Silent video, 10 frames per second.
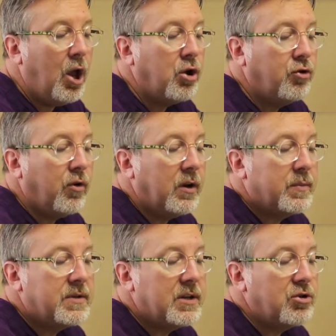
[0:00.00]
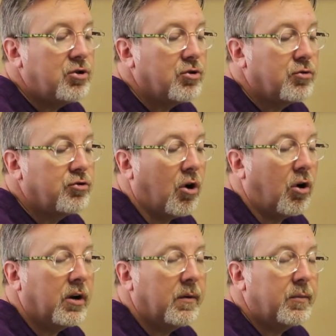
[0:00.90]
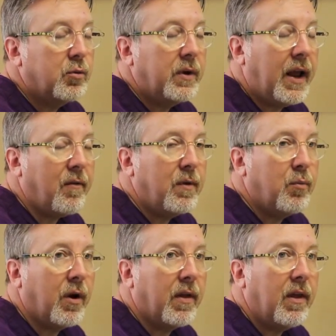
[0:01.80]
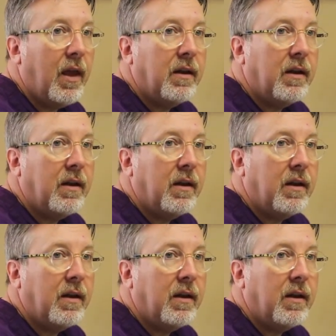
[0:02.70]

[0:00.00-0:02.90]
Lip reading: you're trying to position your jaw between every breath